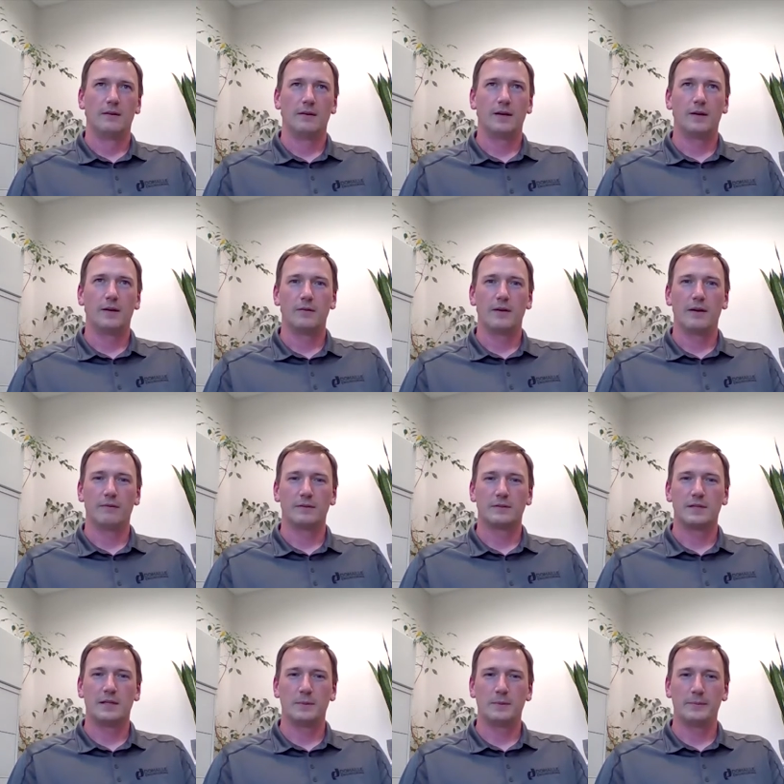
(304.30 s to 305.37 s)
I don't ever
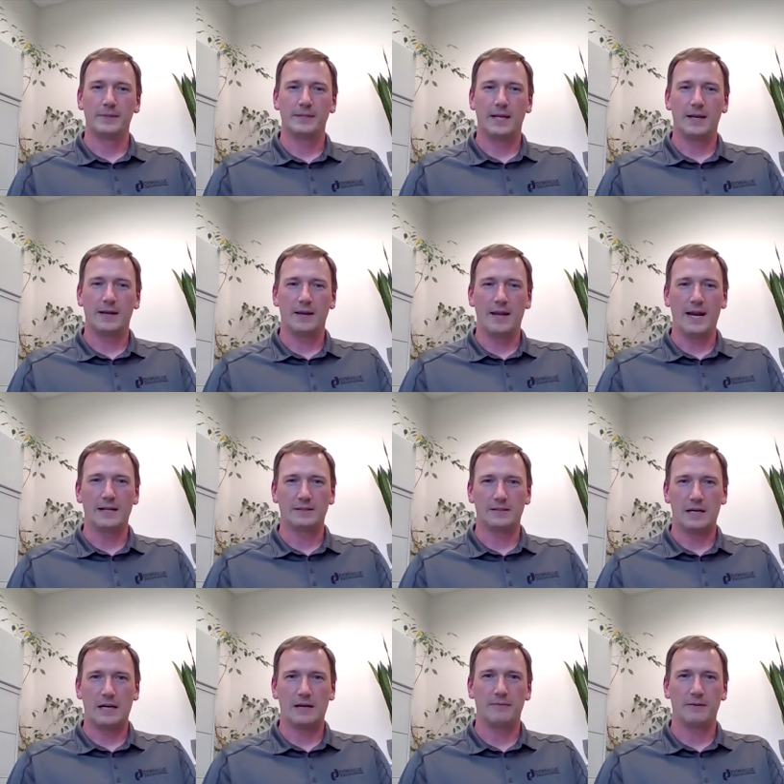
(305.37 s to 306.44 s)
seem to be taking hats
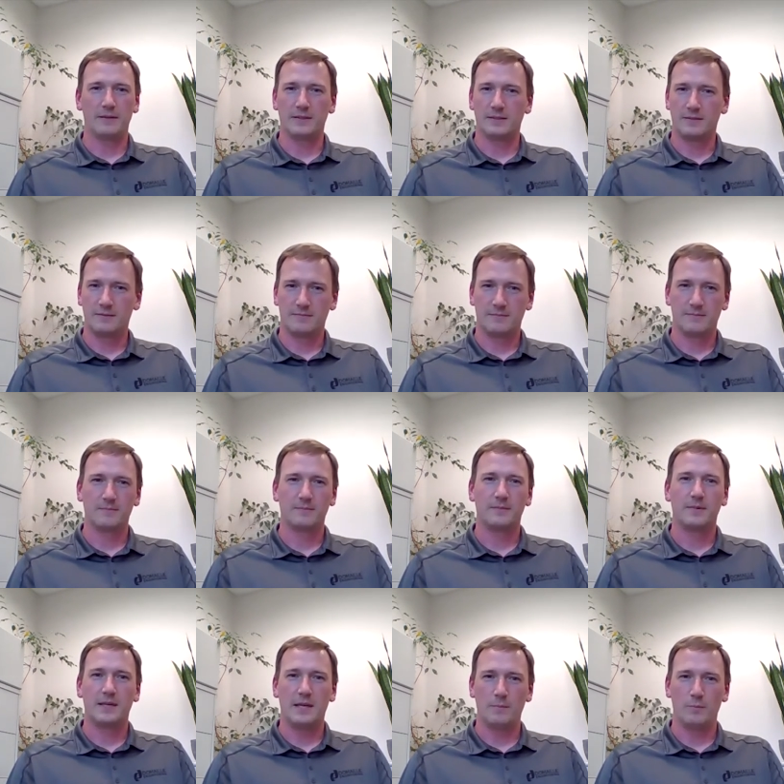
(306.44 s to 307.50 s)
off. I just
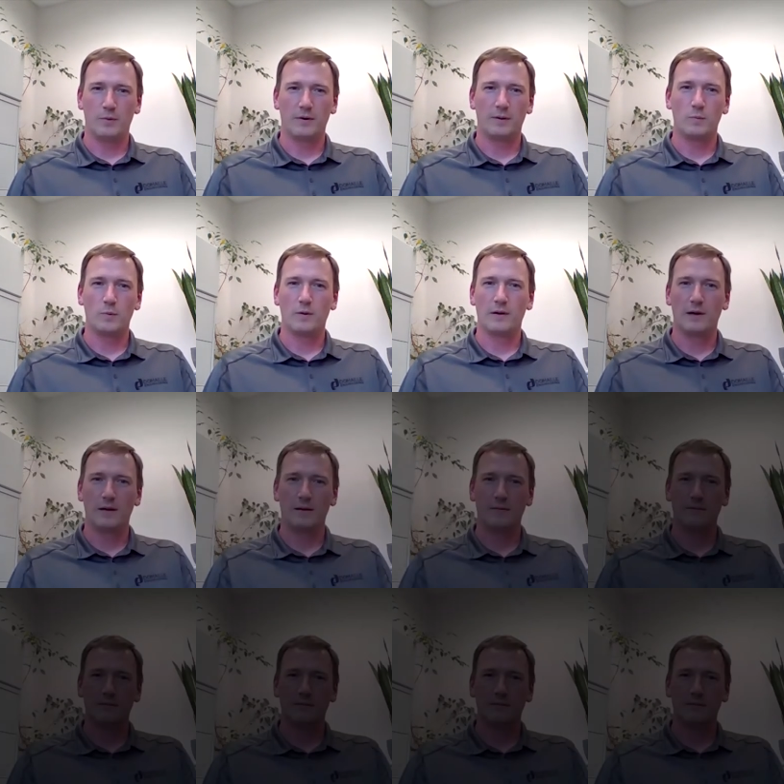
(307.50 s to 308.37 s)
keep putting more on.